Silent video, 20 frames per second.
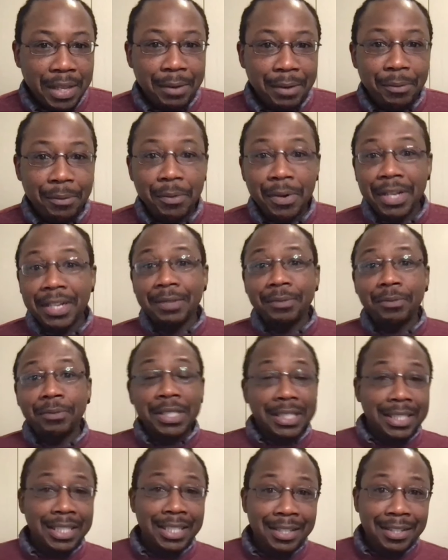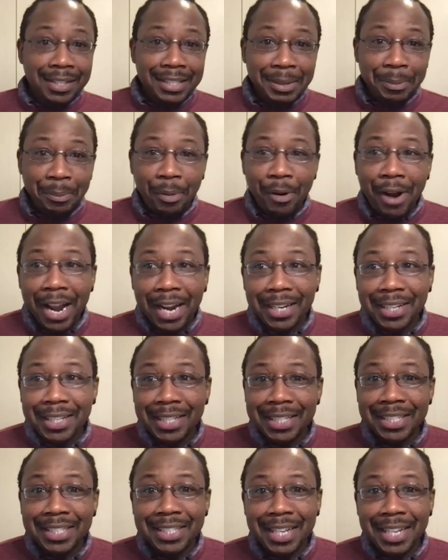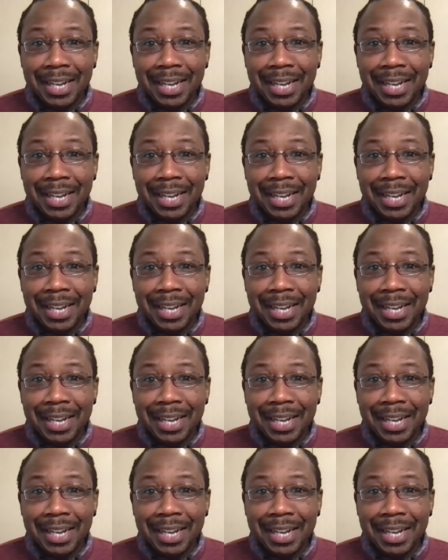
what she does in practice,